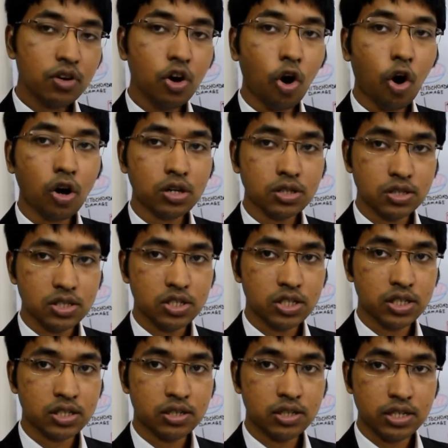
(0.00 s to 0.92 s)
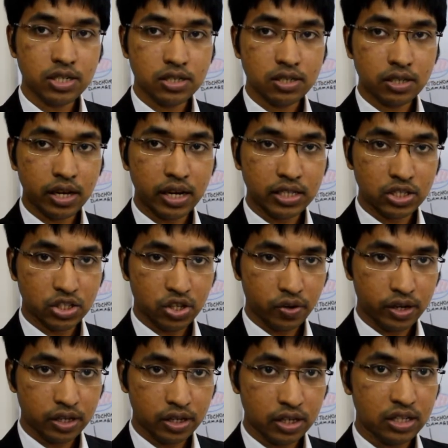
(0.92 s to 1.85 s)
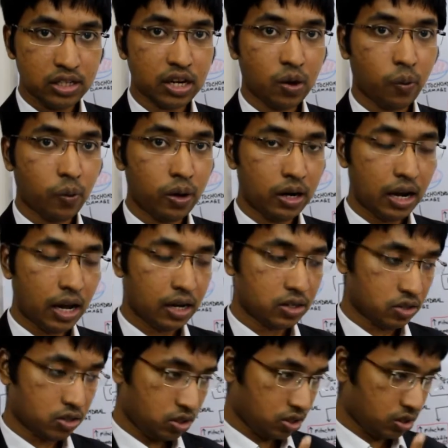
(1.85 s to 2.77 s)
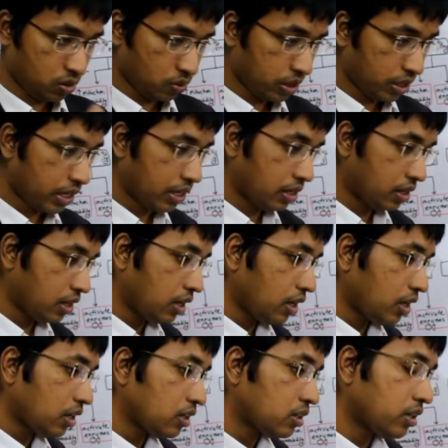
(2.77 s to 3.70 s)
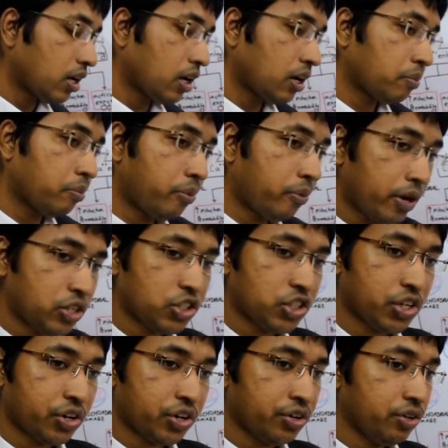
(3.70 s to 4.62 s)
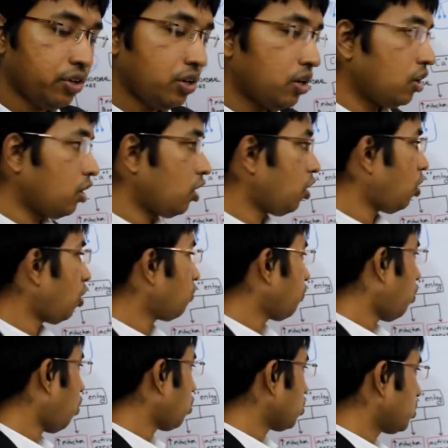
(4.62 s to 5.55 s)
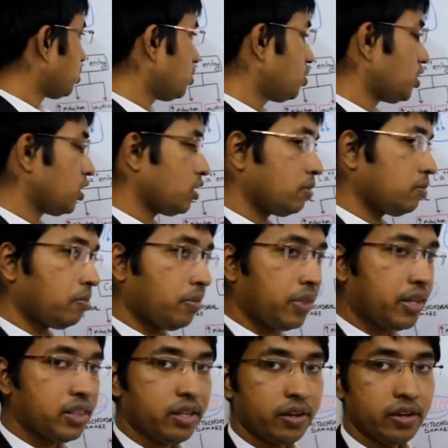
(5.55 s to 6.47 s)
oxygen is entering in our lungs. Okay, the pressure of oxygen in